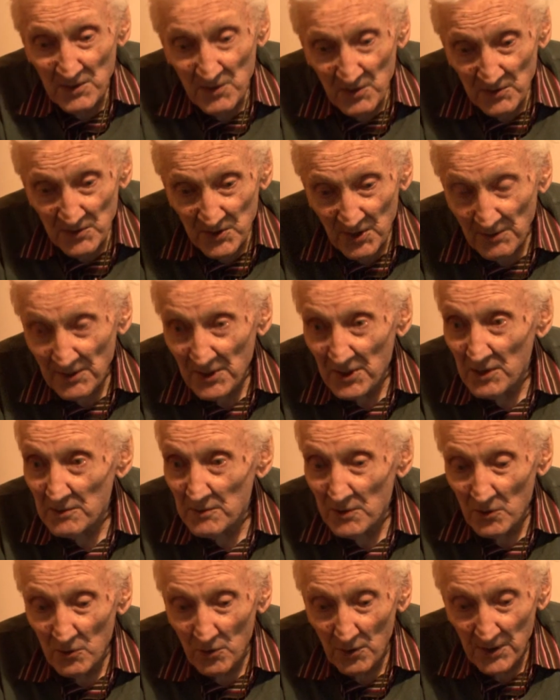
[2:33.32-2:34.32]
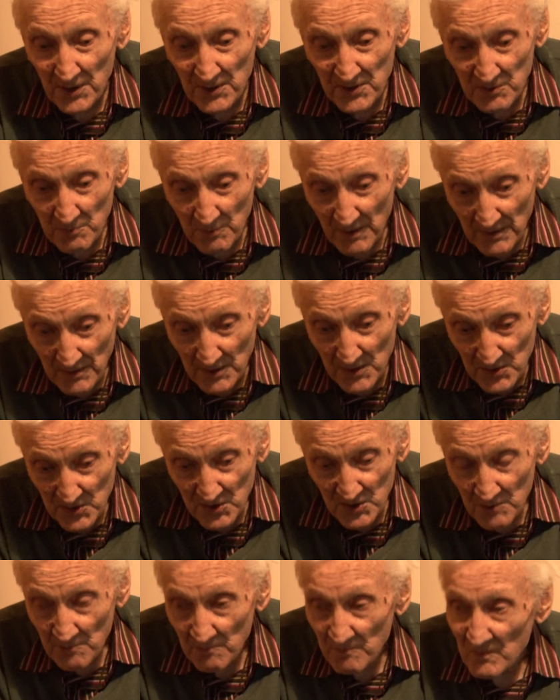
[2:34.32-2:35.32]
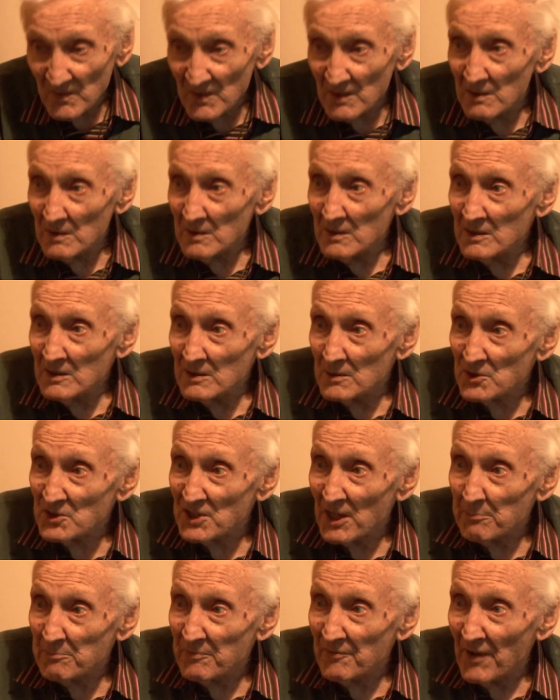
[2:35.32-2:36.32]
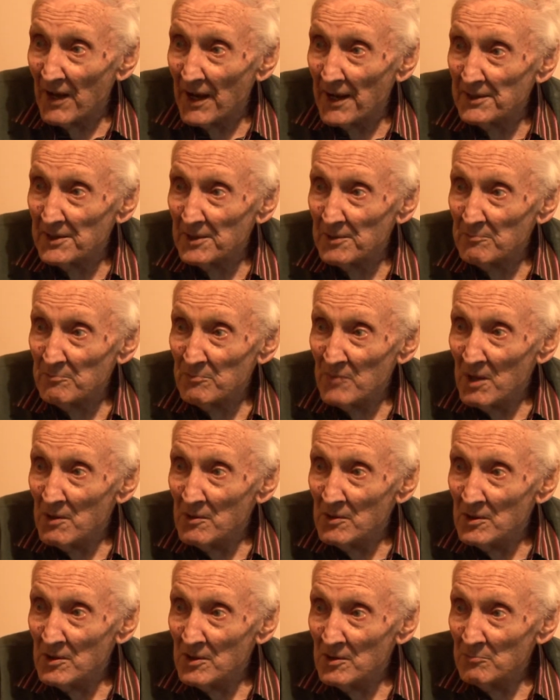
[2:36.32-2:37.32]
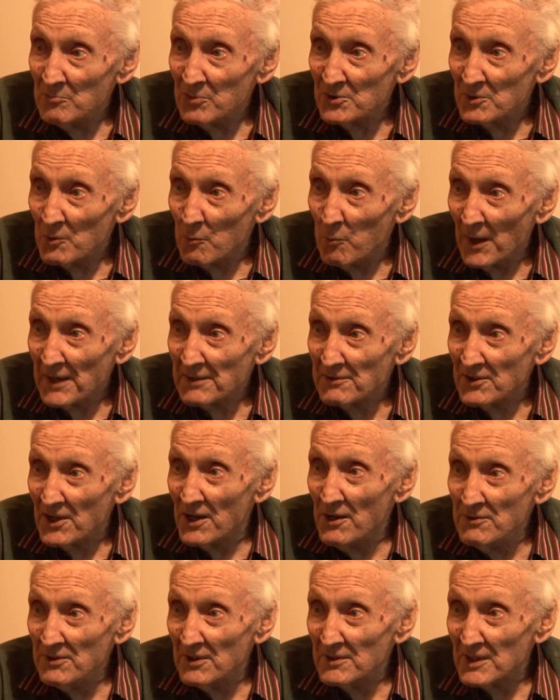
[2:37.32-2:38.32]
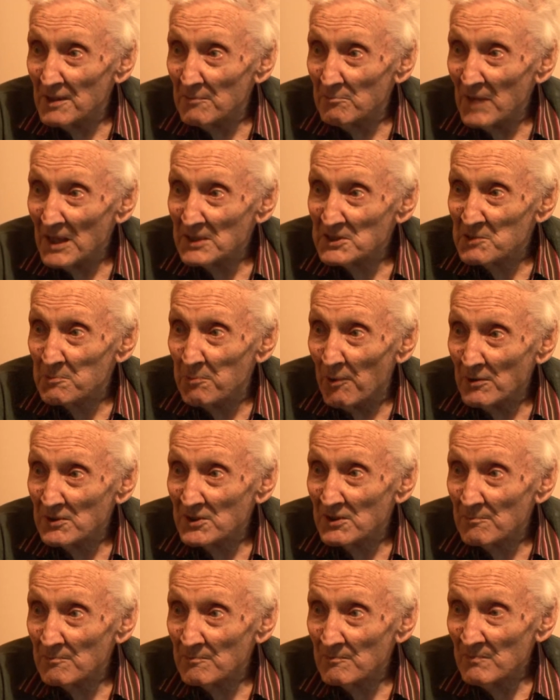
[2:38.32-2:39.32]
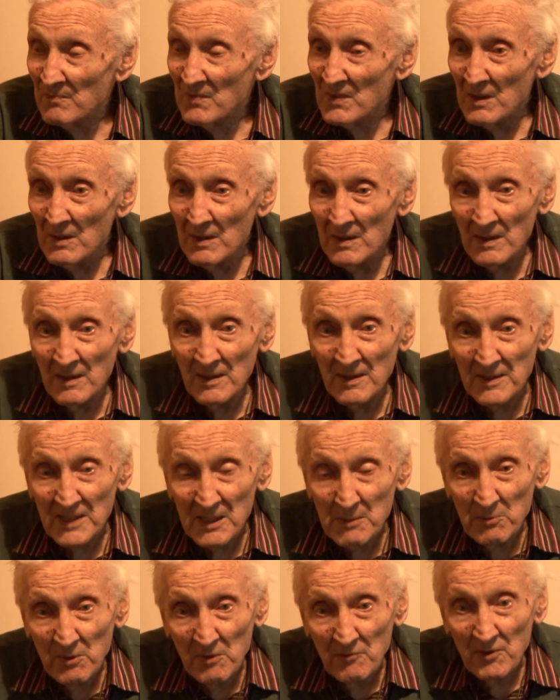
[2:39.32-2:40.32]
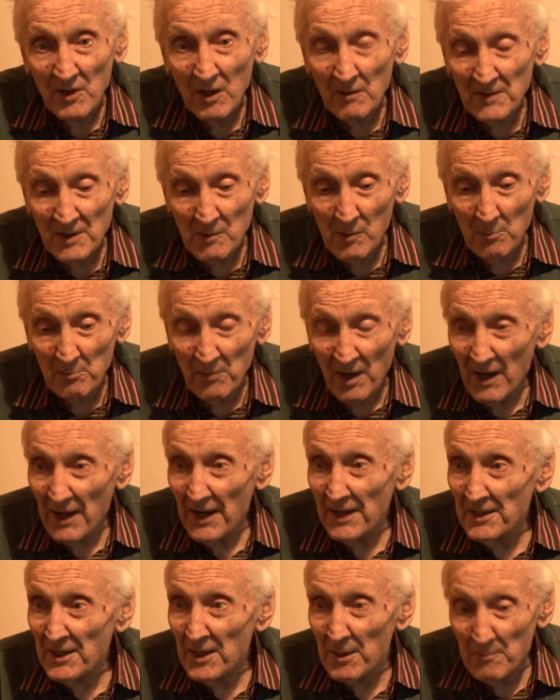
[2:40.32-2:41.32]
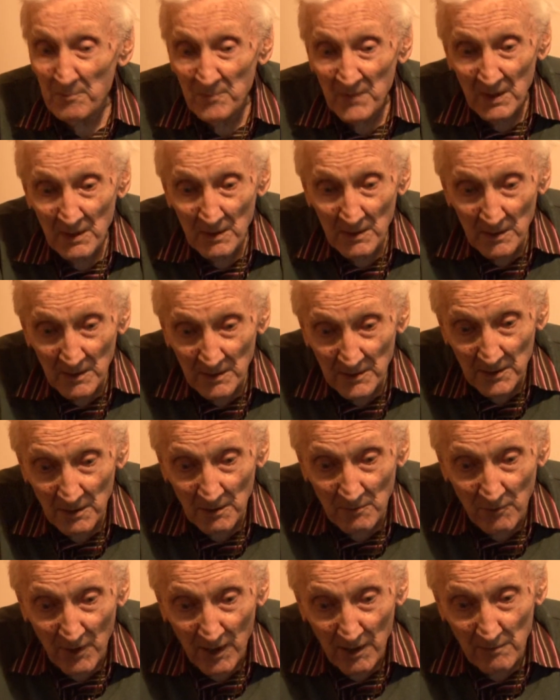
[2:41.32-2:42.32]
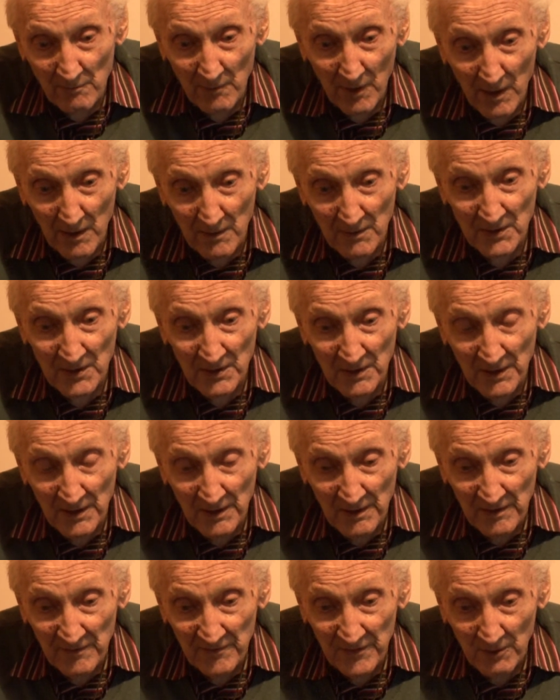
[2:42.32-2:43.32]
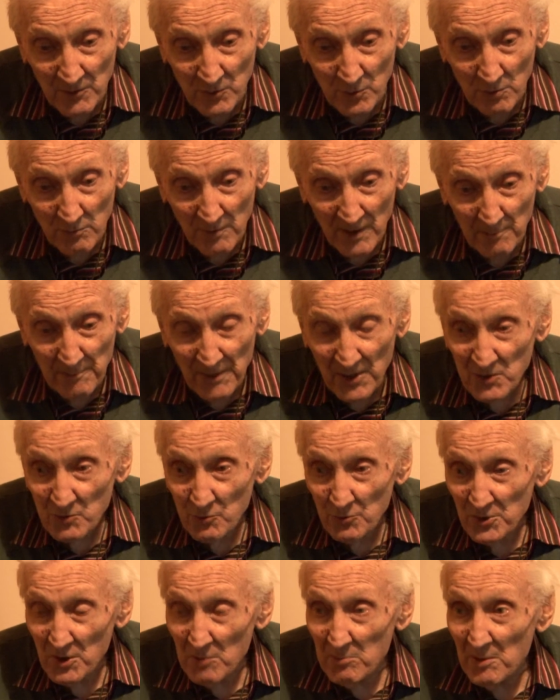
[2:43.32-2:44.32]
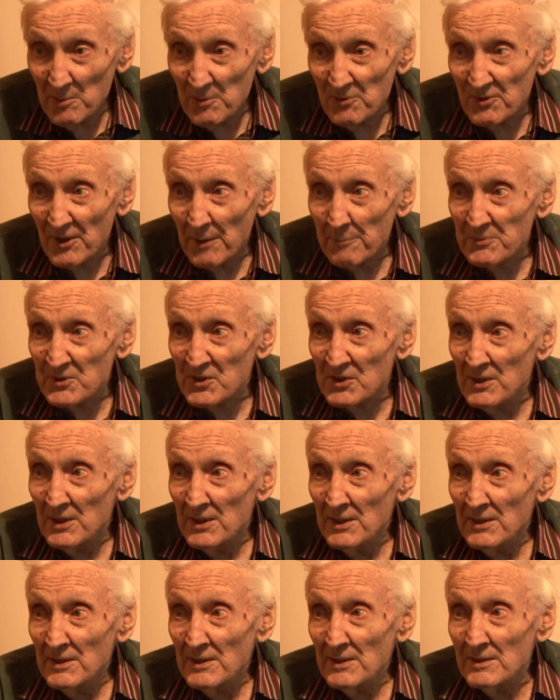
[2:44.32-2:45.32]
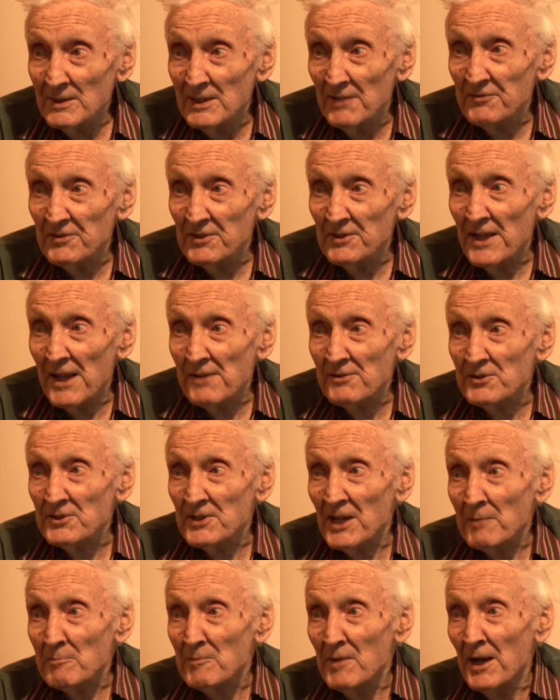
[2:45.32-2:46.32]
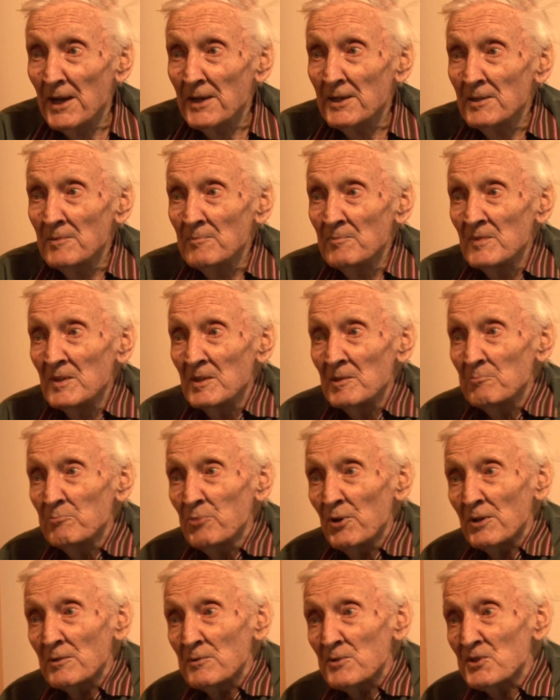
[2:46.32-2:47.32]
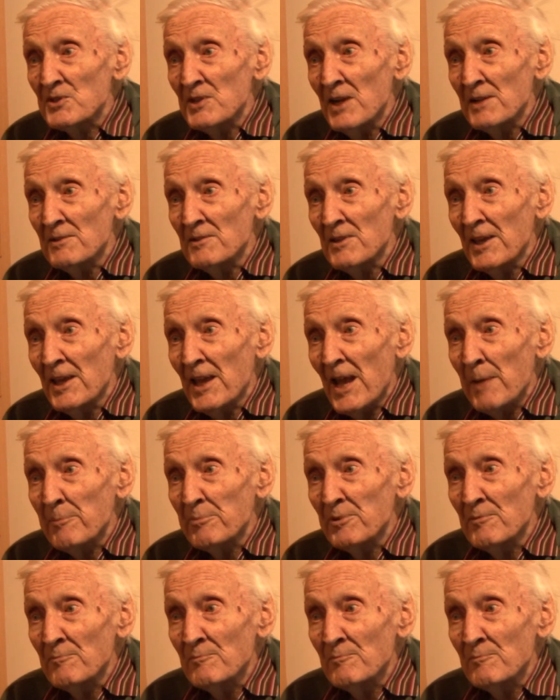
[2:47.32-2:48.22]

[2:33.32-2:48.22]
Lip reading: suddenly heard the noise, went this, and the chap behind him put a white cone on that spot, and they moved on. The one behind him dug round, felt all round, made sure nobody were traps, lifted the anti-tank mine, put it at the side of the gap.